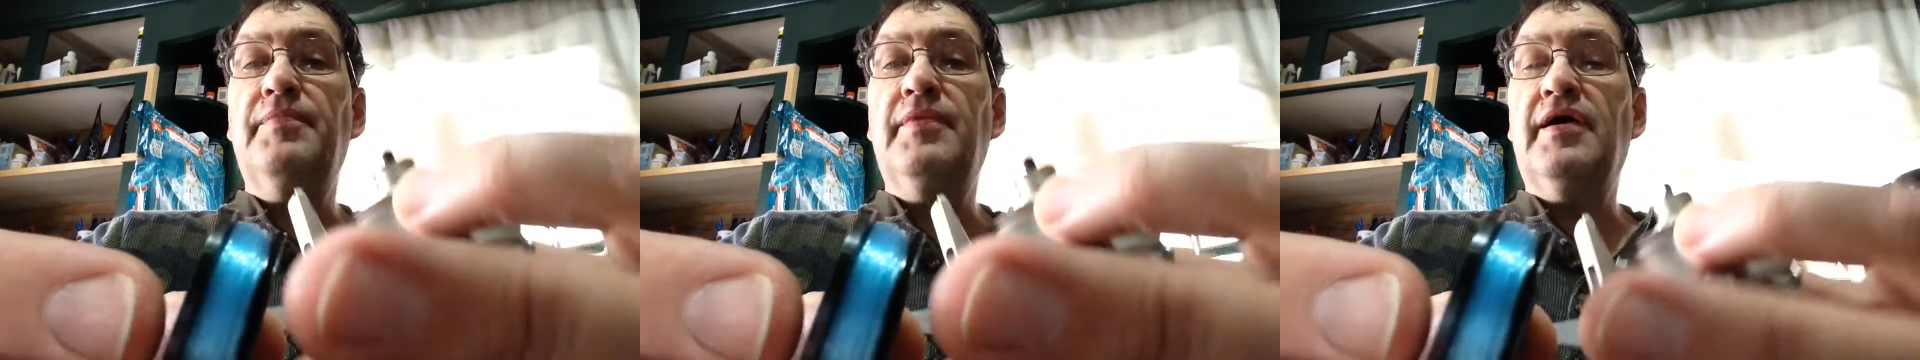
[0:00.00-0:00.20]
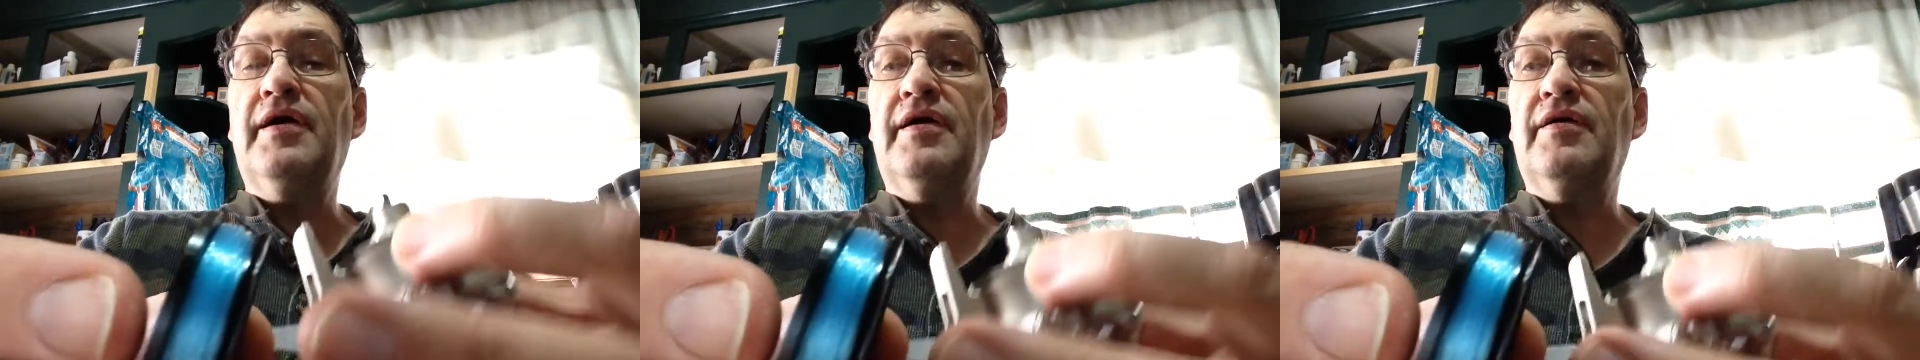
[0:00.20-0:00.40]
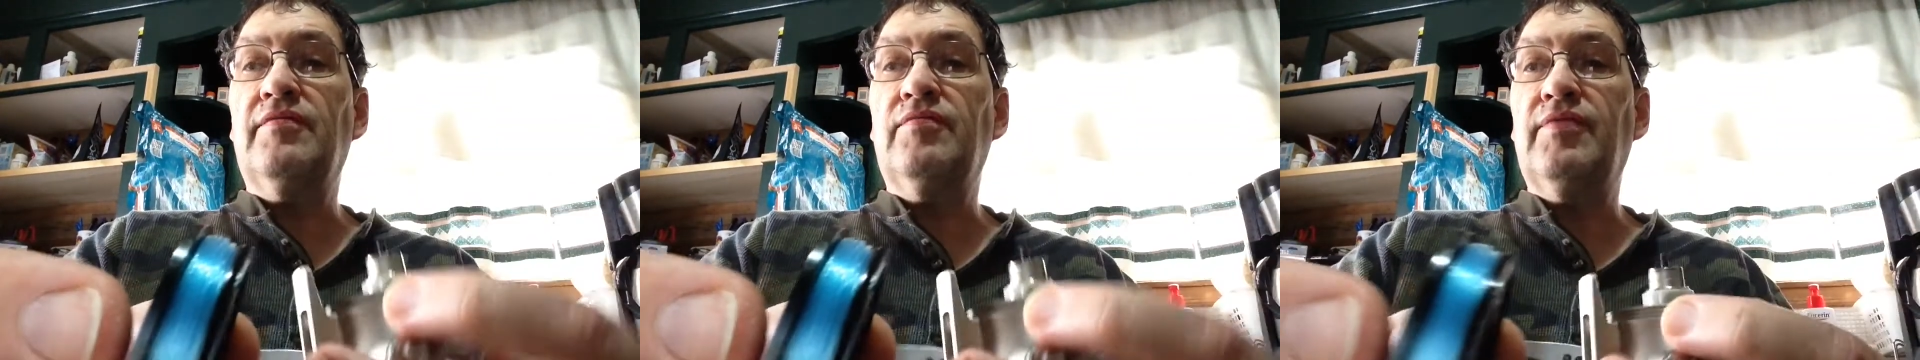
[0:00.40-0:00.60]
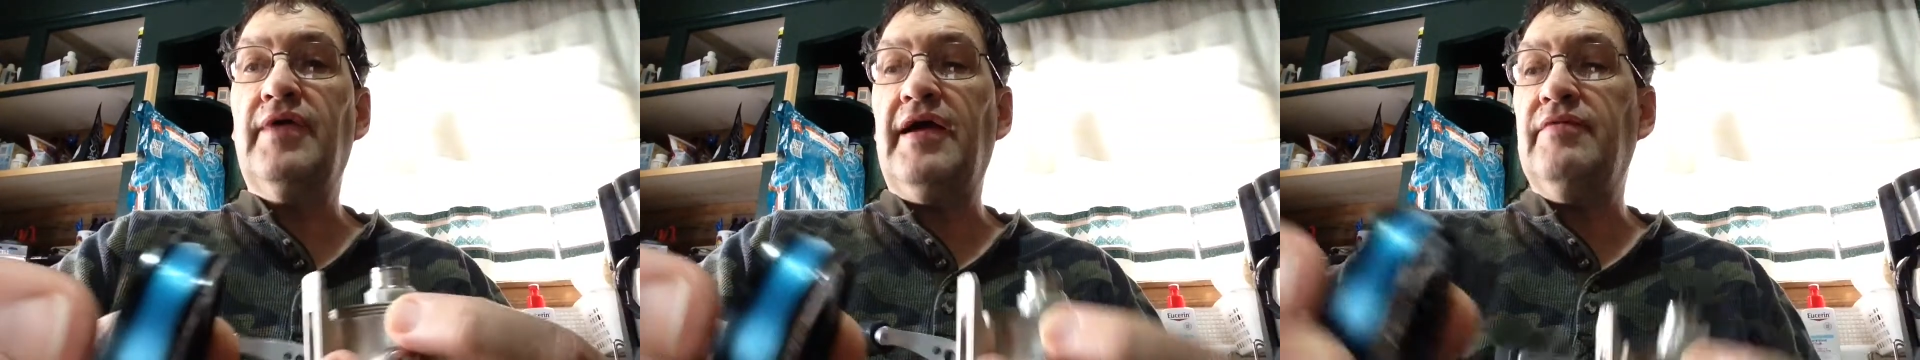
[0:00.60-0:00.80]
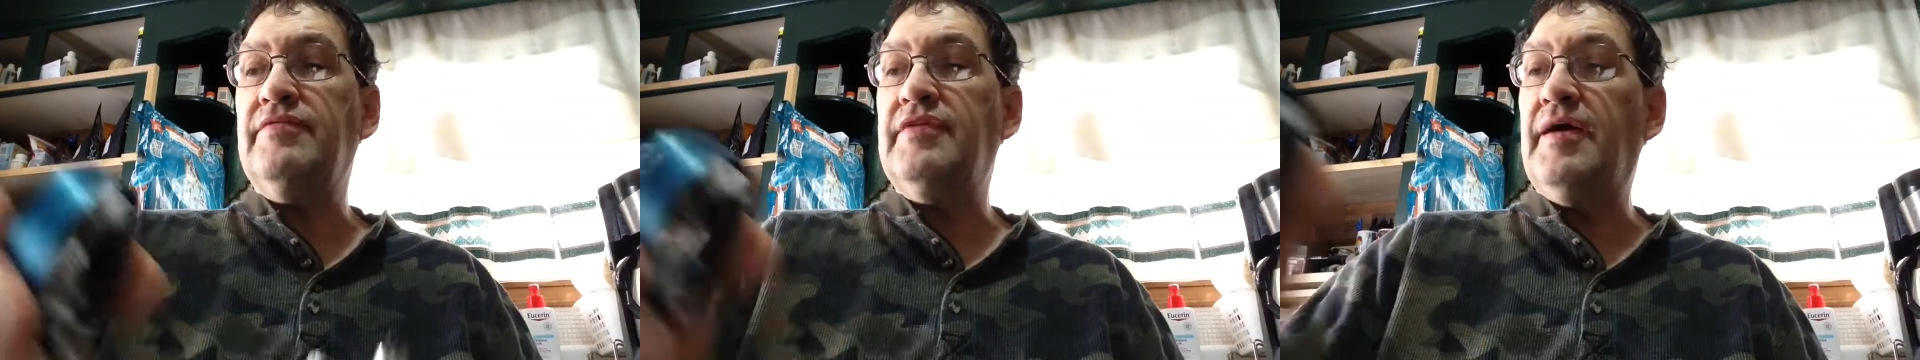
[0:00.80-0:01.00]
of
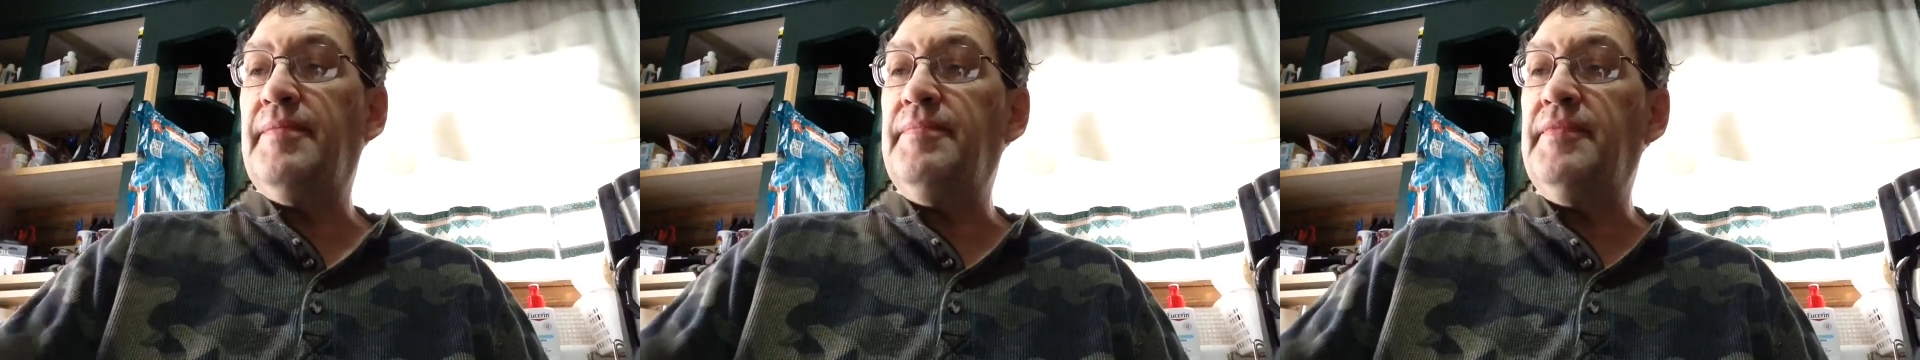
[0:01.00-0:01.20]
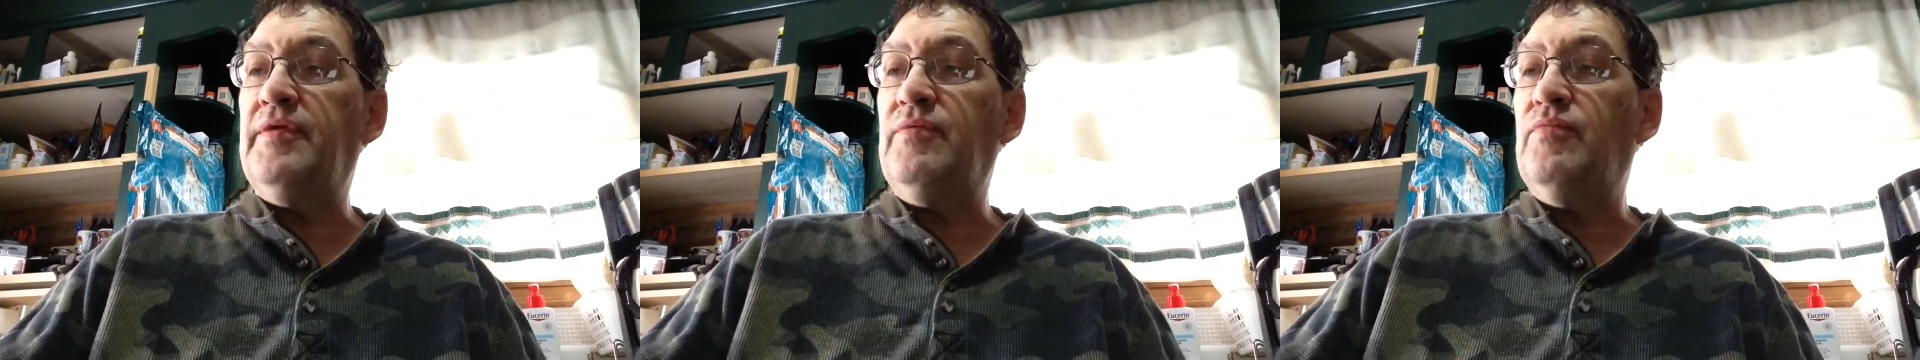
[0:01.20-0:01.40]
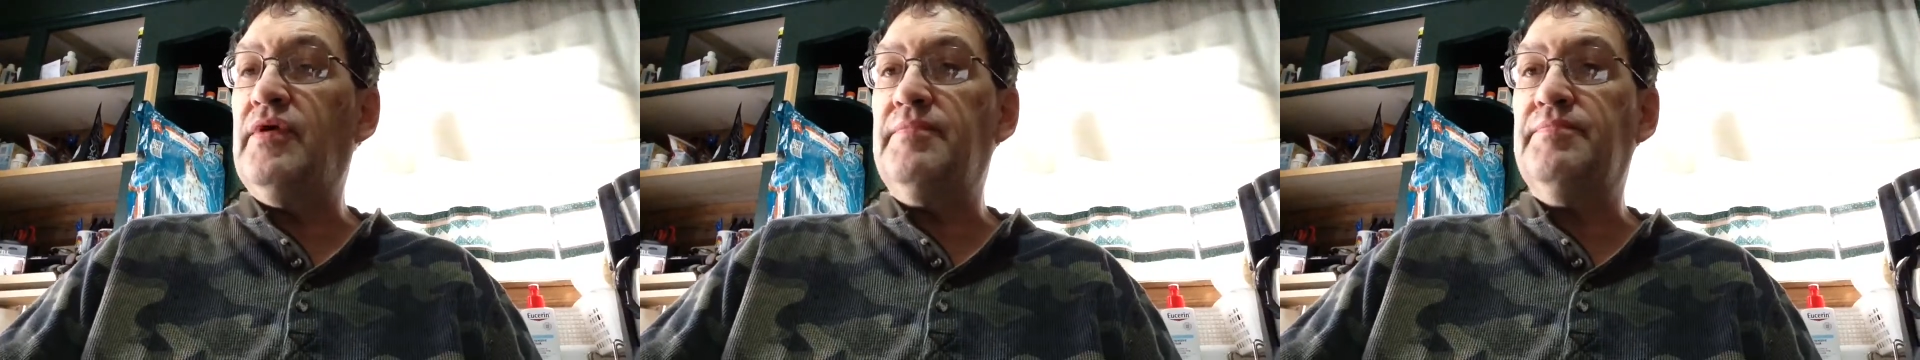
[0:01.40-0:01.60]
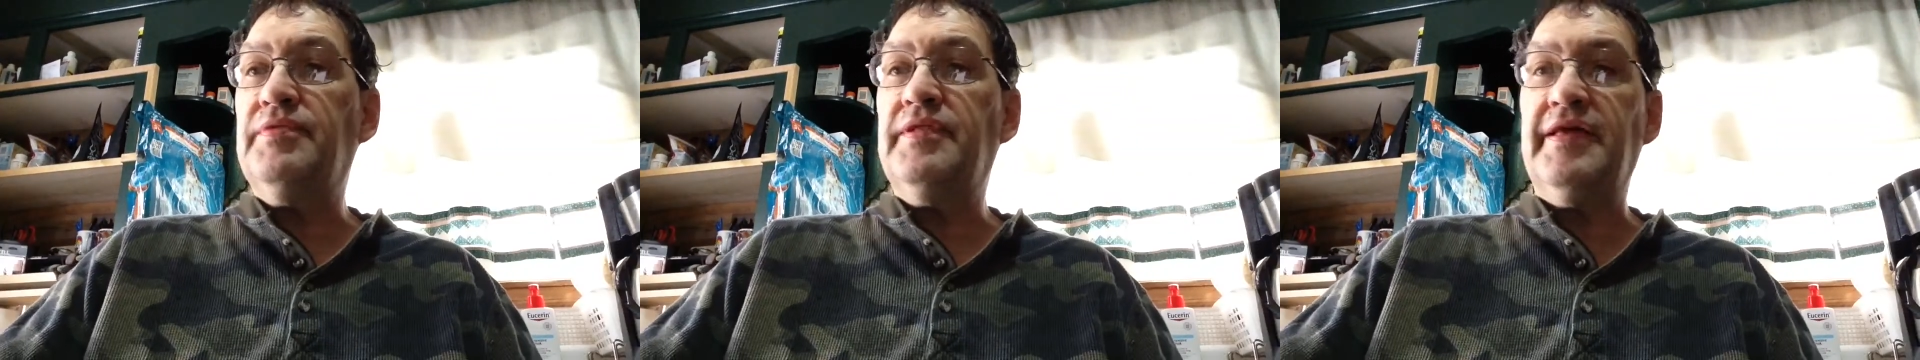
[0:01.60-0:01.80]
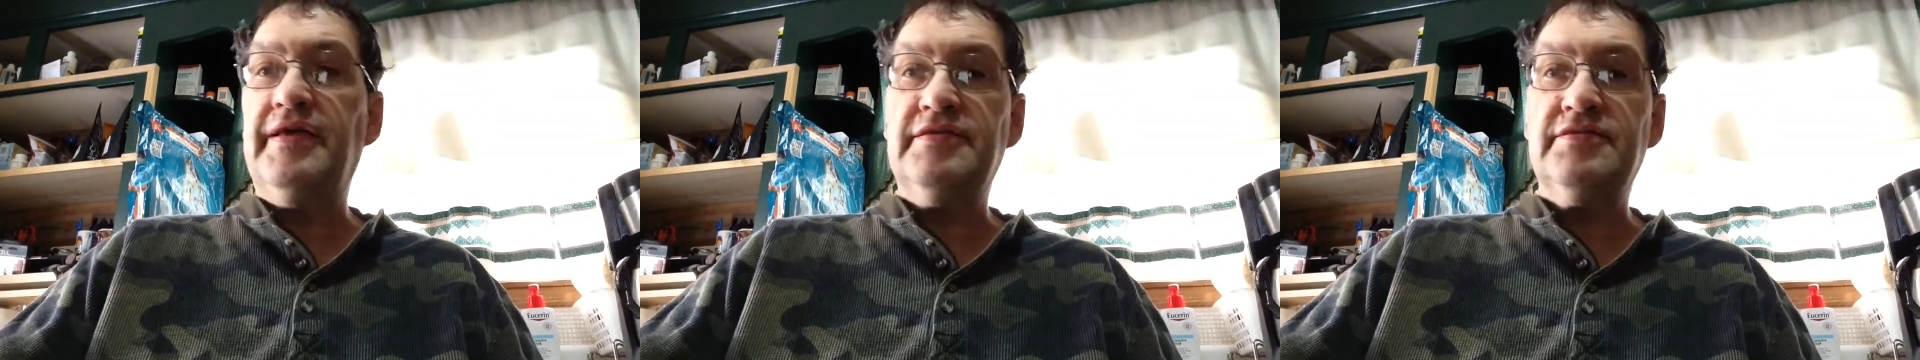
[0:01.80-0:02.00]
round up in one
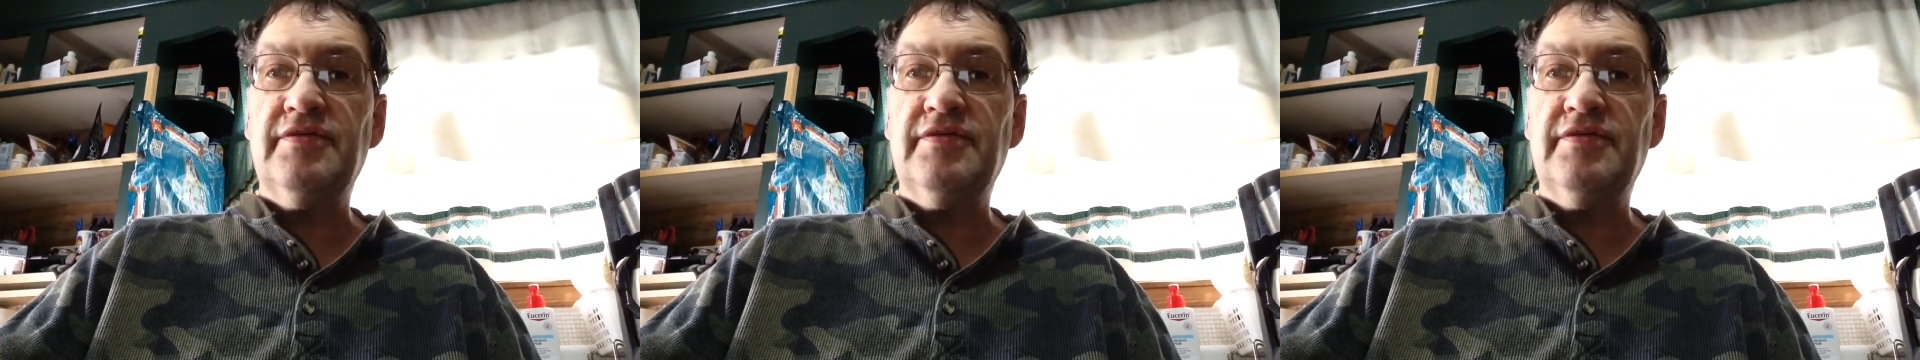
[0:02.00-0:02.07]
place.